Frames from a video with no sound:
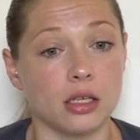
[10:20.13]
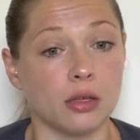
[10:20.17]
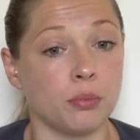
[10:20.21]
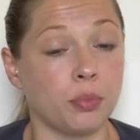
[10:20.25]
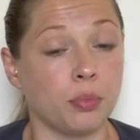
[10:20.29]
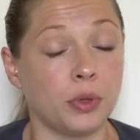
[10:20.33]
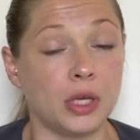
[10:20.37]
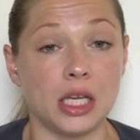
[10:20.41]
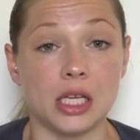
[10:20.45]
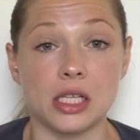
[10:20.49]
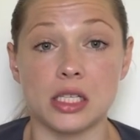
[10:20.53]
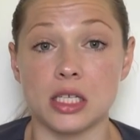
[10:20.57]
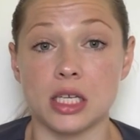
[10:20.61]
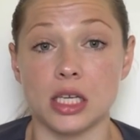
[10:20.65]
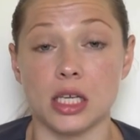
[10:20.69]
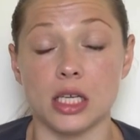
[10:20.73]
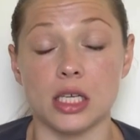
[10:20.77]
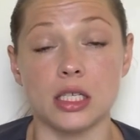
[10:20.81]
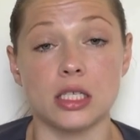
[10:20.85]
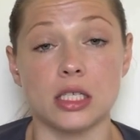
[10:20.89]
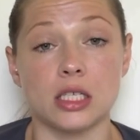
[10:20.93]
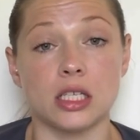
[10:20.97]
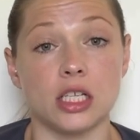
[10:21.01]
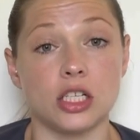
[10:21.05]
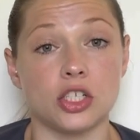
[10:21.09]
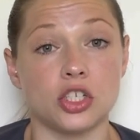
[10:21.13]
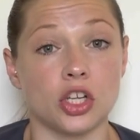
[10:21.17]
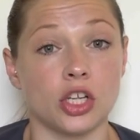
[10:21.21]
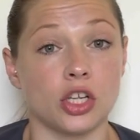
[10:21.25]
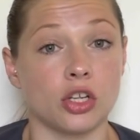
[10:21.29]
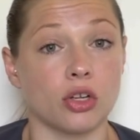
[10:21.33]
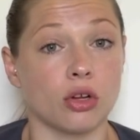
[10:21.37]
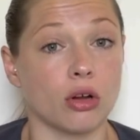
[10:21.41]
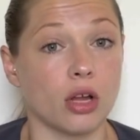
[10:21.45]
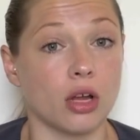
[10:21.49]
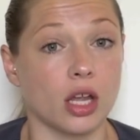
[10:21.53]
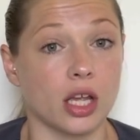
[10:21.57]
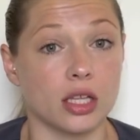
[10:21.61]
PTs teaching
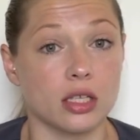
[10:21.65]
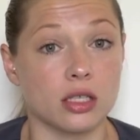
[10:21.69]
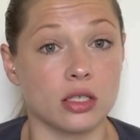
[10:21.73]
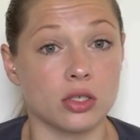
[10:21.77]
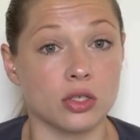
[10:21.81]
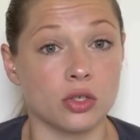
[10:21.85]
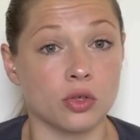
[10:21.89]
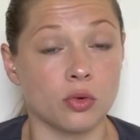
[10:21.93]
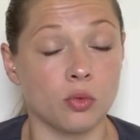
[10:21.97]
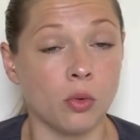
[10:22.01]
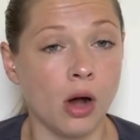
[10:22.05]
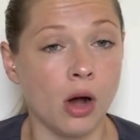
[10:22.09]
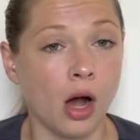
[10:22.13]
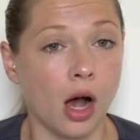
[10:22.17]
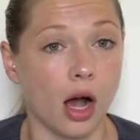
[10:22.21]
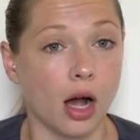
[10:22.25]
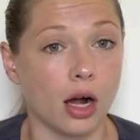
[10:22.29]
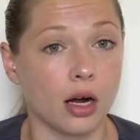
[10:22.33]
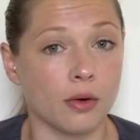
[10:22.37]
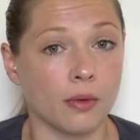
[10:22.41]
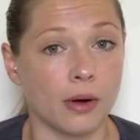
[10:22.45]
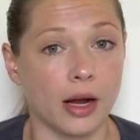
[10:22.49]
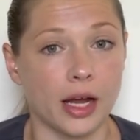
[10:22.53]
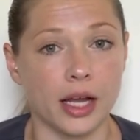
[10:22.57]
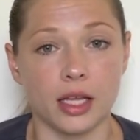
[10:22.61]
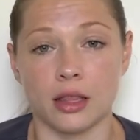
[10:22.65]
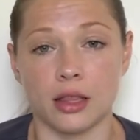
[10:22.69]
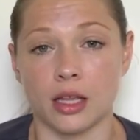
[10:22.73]
your kids to walk, right?